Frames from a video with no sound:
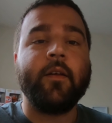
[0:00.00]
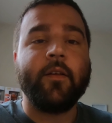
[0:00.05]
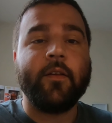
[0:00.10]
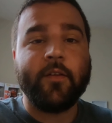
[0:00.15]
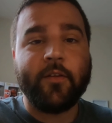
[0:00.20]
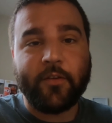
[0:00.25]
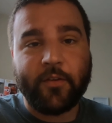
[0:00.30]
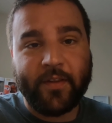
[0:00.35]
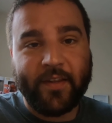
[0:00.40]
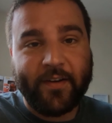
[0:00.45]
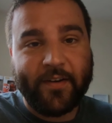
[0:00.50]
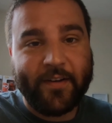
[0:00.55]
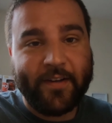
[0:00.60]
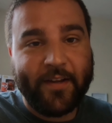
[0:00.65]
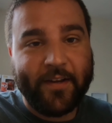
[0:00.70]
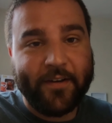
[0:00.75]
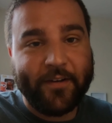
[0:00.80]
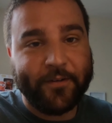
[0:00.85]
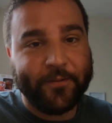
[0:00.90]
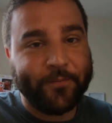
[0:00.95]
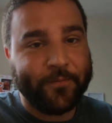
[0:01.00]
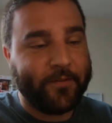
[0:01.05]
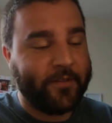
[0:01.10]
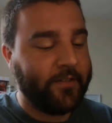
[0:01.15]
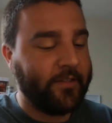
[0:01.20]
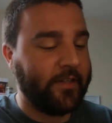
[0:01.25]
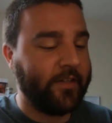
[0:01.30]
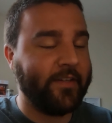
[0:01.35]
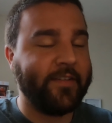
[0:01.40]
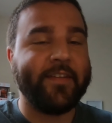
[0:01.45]
So there you go.
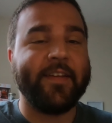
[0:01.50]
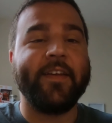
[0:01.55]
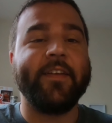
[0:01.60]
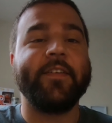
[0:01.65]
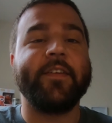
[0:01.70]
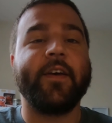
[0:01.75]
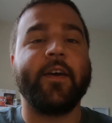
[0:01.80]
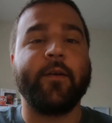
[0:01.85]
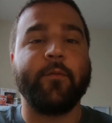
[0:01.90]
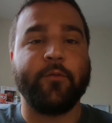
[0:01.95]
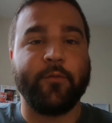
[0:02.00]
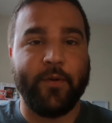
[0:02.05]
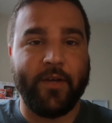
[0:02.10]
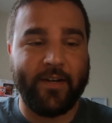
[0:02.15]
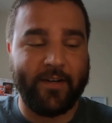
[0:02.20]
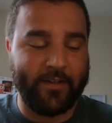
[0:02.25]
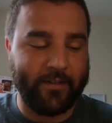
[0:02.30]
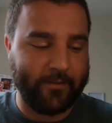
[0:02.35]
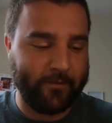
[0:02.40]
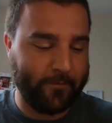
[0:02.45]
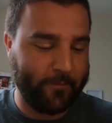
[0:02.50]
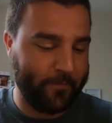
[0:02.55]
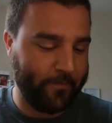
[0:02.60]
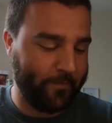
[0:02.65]
Sounded 10 times better.